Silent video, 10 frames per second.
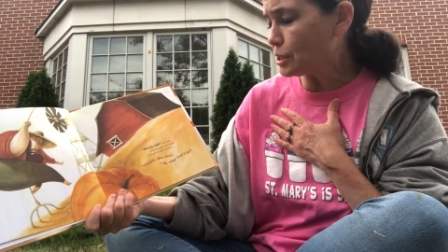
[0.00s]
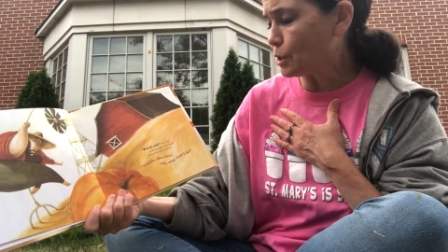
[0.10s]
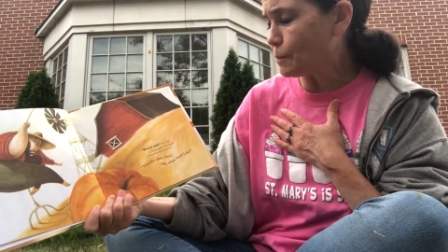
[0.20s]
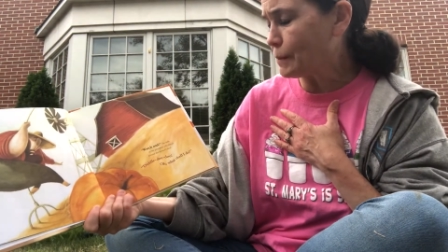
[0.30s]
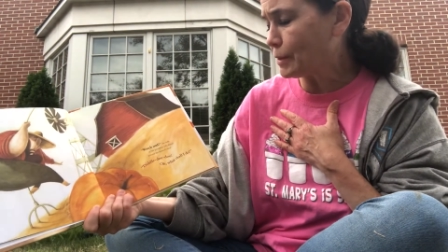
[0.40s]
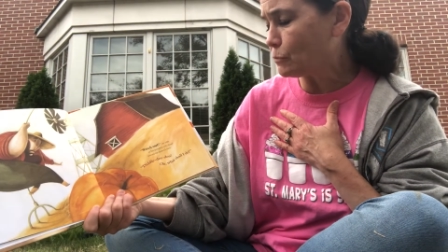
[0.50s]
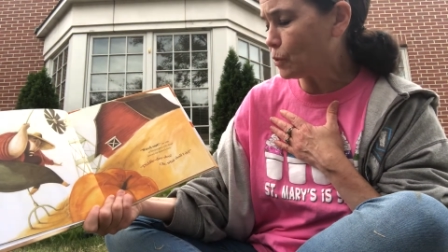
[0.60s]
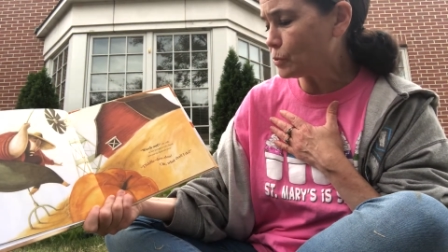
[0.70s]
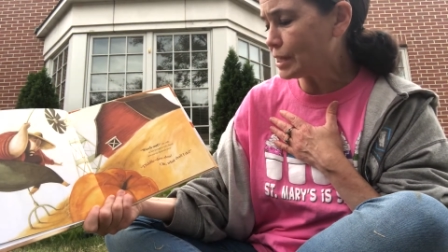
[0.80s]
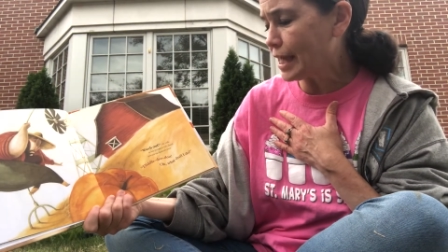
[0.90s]
her pumpkin
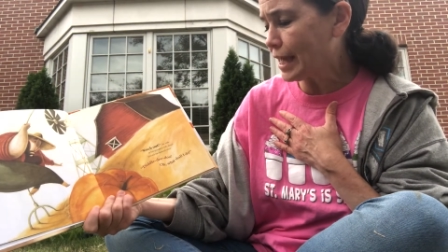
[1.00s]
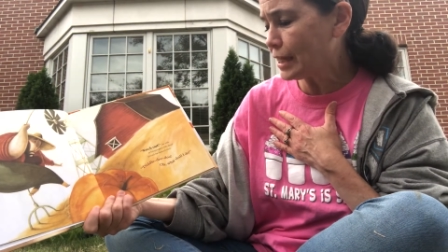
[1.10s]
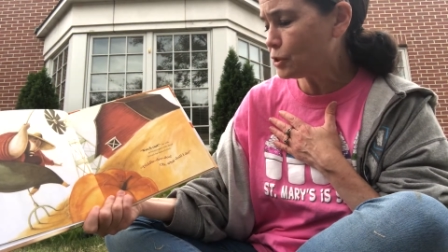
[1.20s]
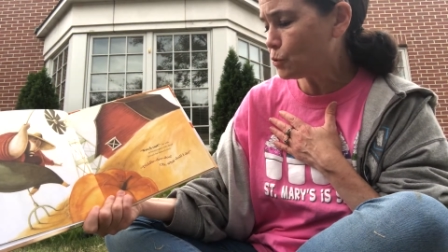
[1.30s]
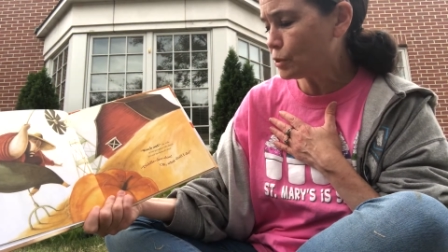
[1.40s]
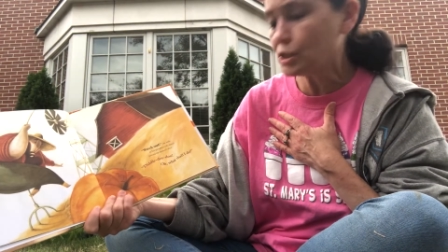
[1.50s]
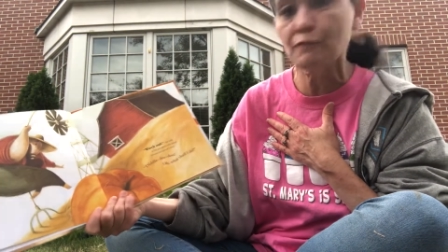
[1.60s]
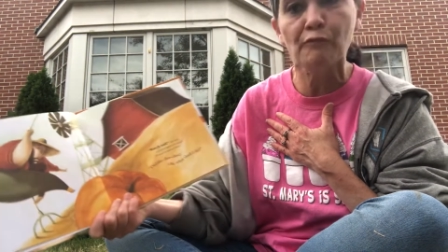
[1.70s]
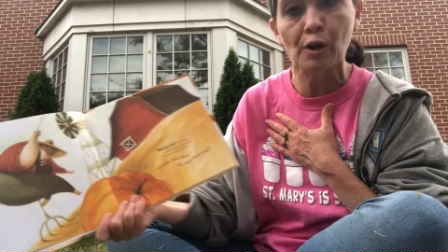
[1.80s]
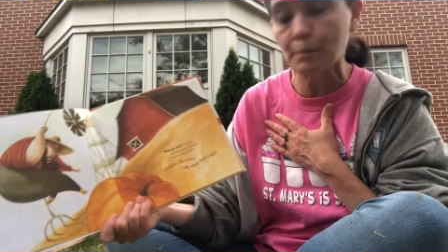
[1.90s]
rolls ahead towards the
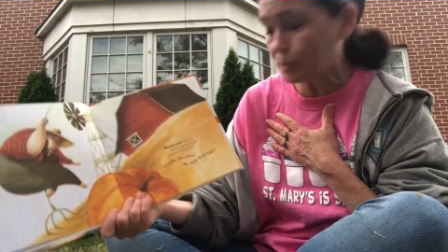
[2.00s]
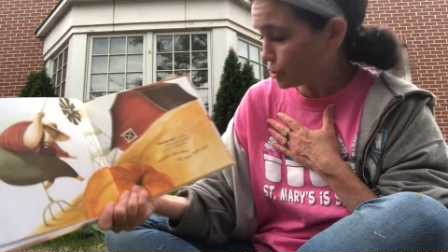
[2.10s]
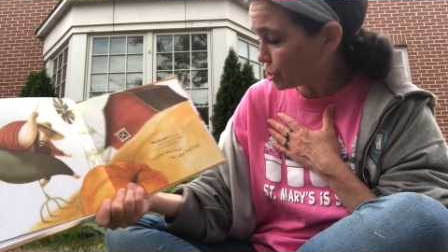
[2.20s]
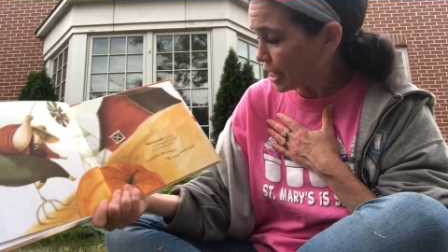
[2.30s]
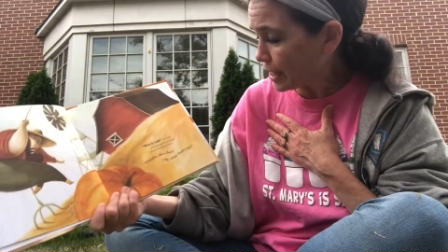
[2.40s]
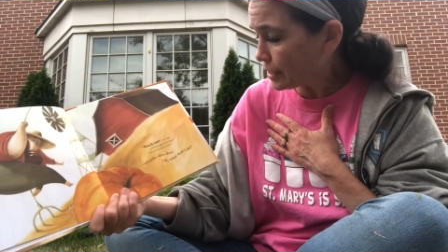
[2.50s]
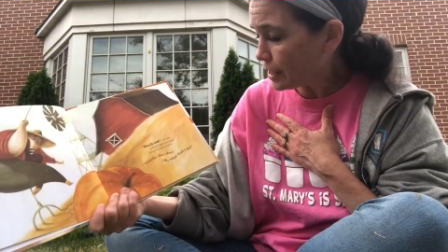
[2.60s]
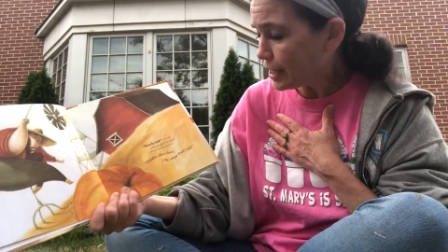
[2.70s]
farmer's shed.